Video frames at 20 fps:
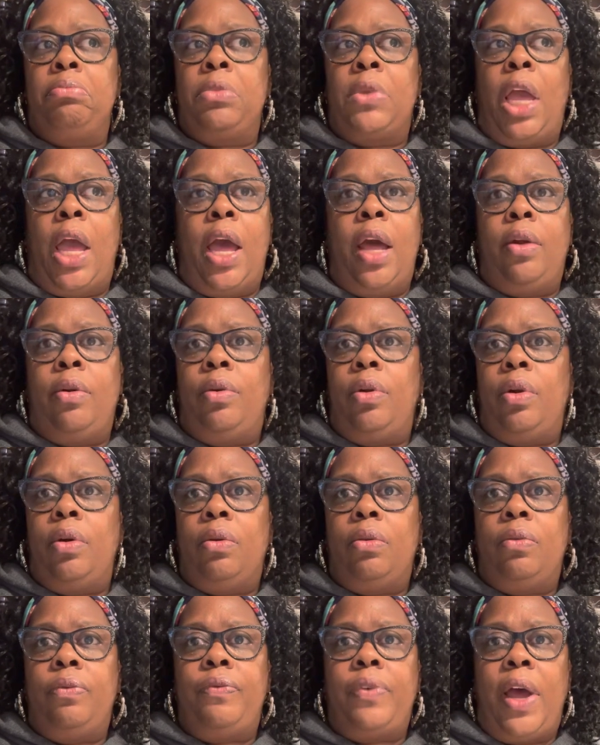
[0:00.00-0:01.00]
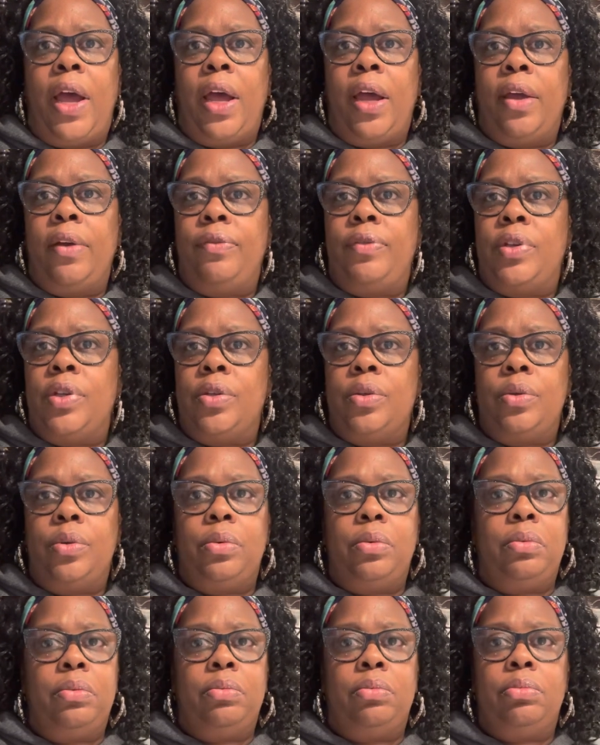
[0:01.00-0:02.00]
I don't know, five
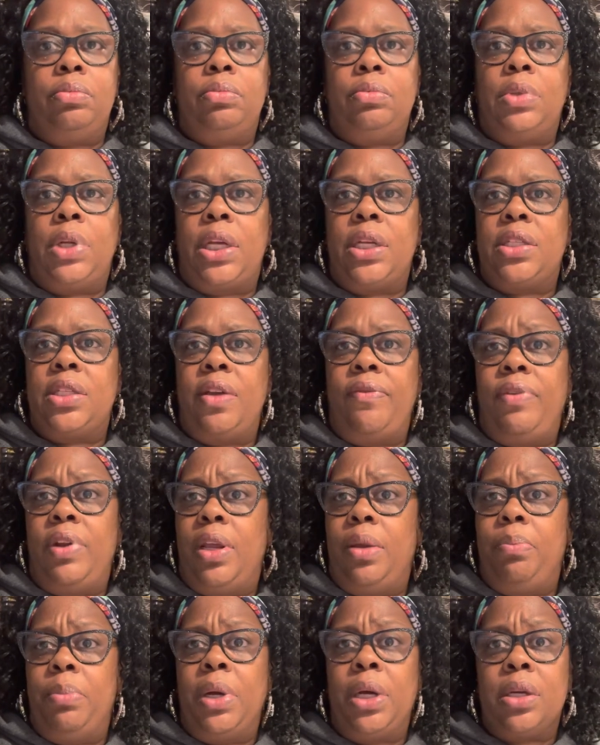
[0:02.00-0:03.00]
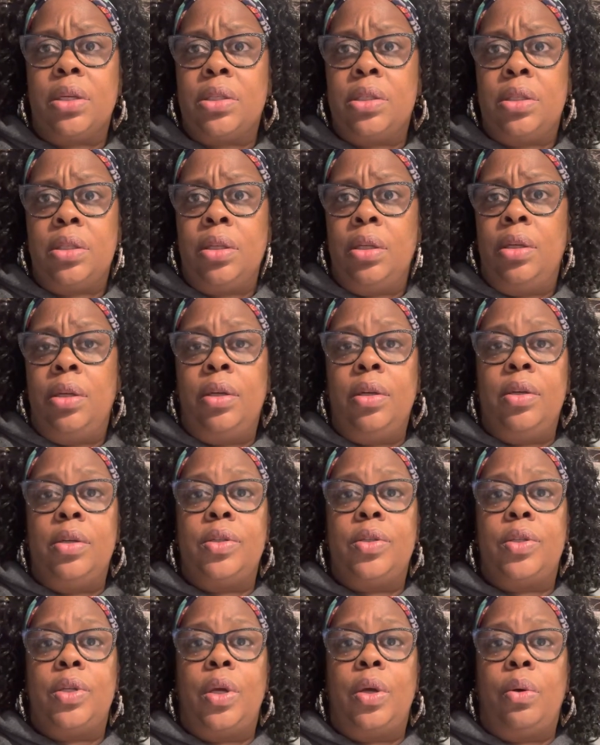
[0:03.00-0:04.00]
to like seven, eight bucks.
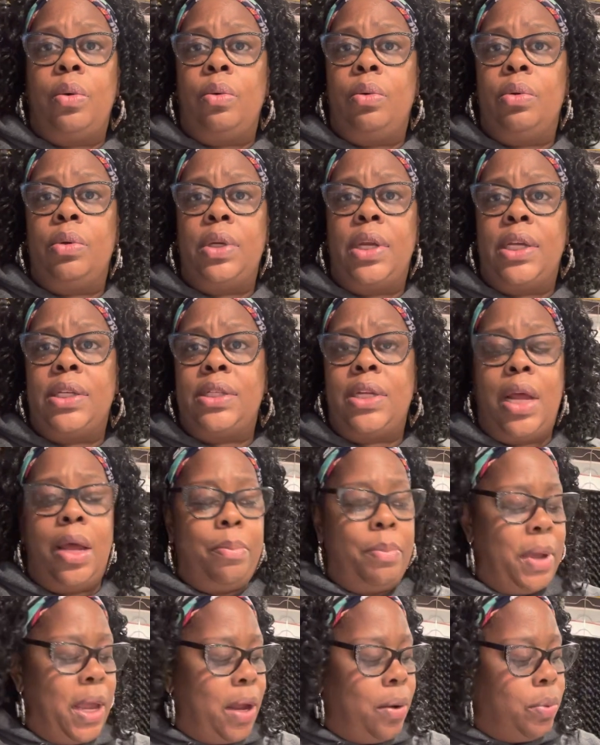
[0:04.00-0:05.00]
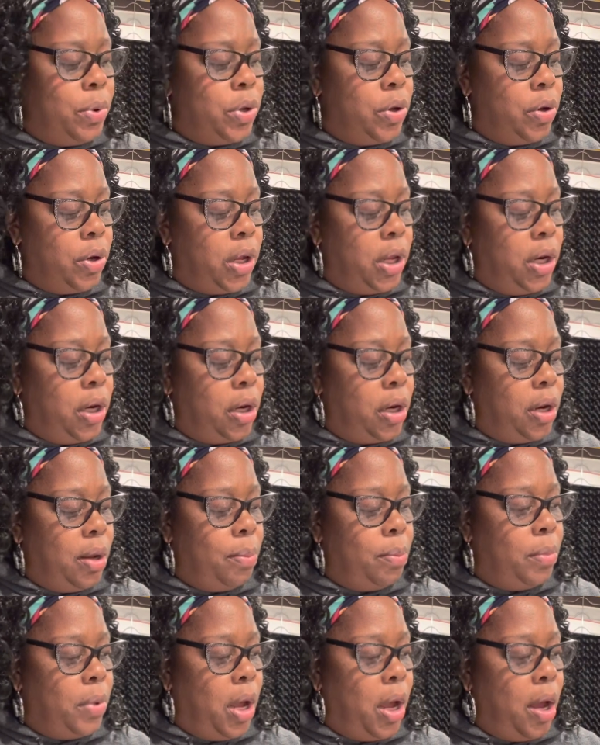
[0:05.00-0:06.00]
So that's not bad when you're getting
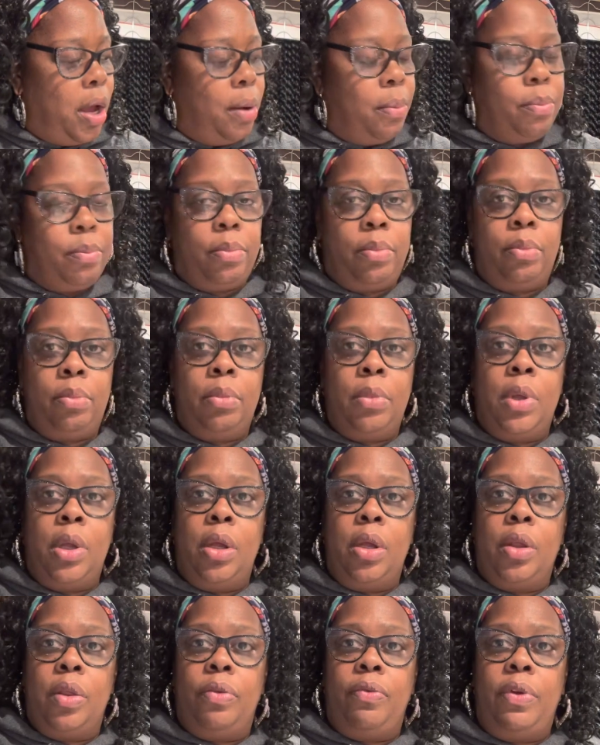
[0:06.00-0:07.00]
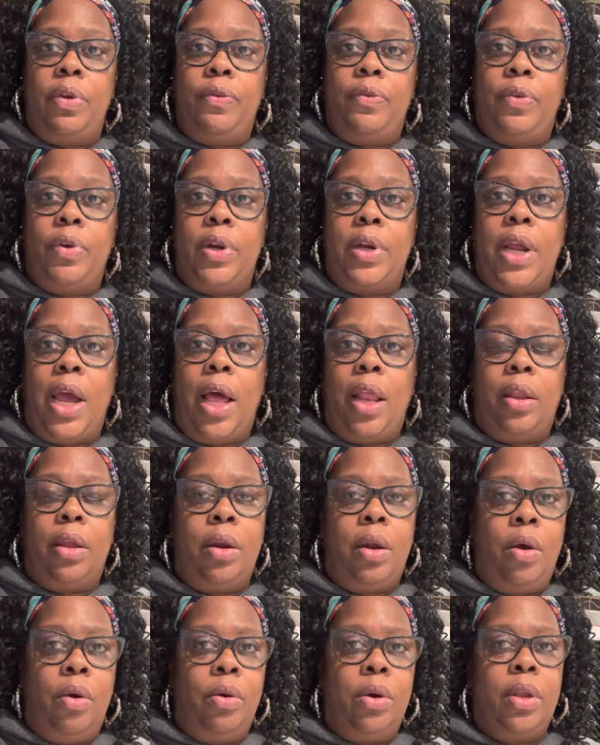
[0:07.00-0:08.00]
them um, three for a dollar.
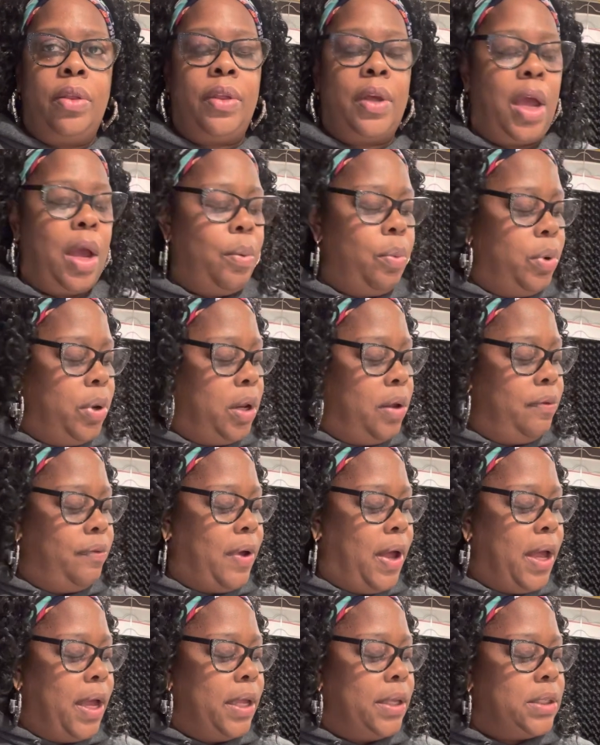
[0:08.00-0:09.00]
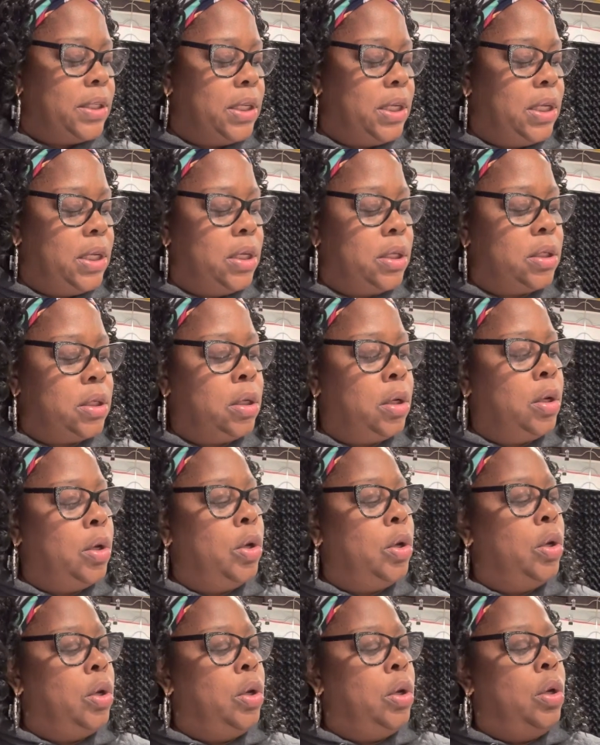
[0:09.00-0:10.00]
The only thing I would advise is
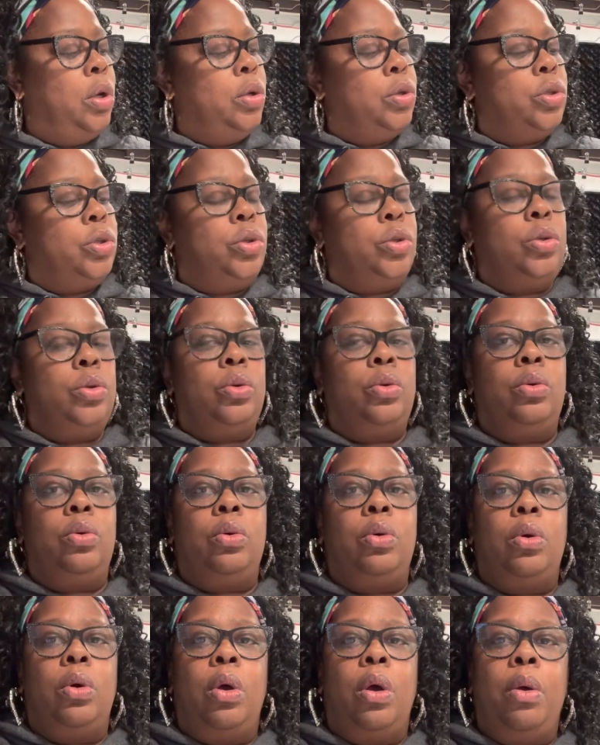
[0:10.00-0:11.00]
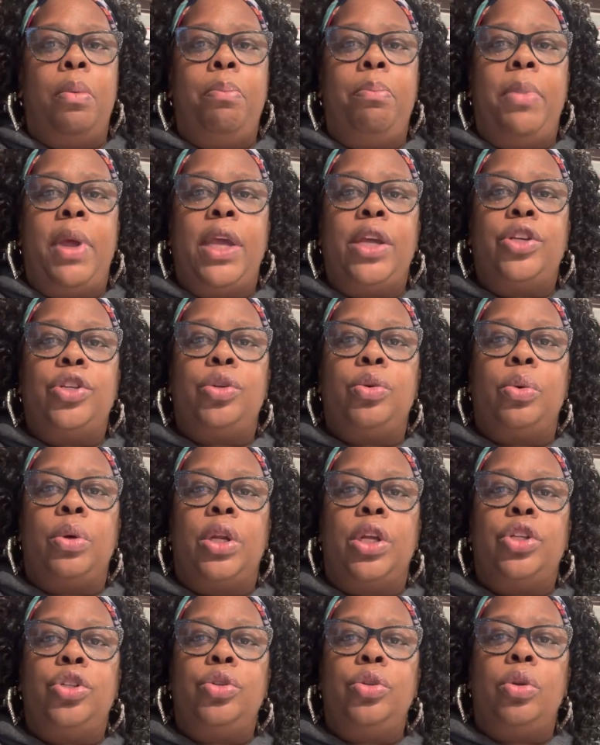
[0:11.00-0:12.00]
to make sure
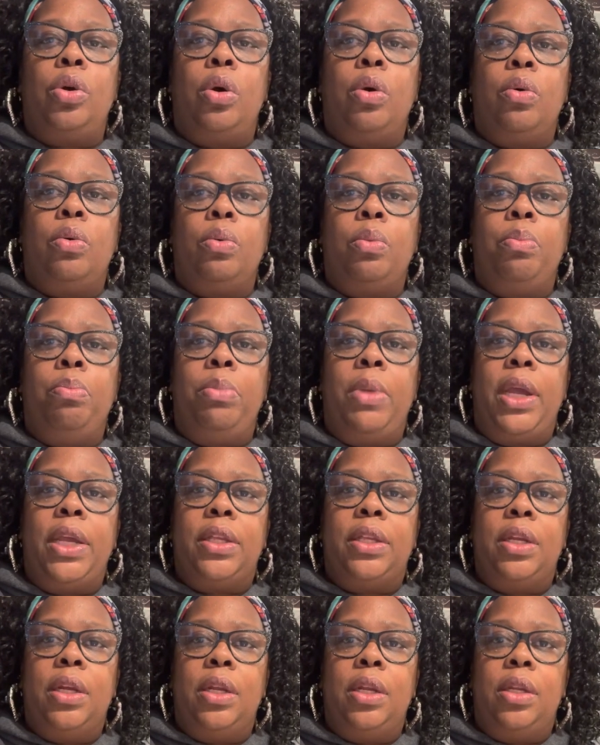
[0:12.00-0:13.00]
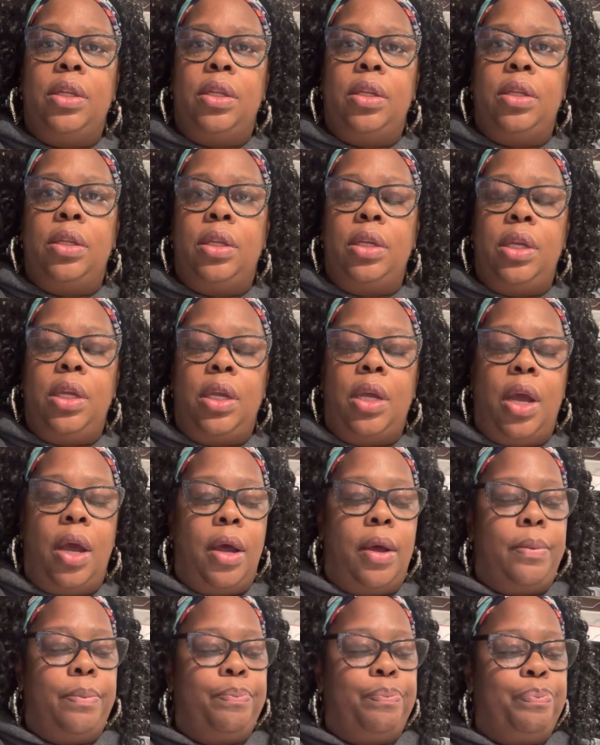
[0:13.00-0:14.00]
that you don't make the, the,
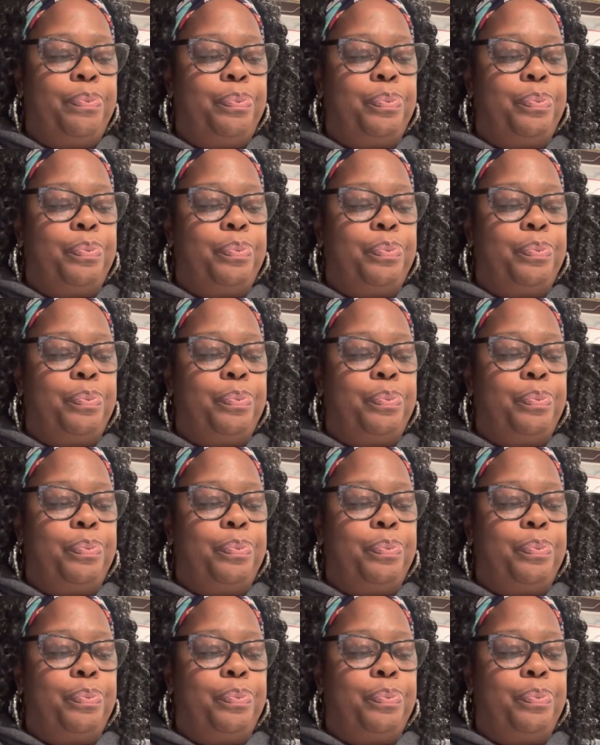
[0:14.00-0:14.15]
um,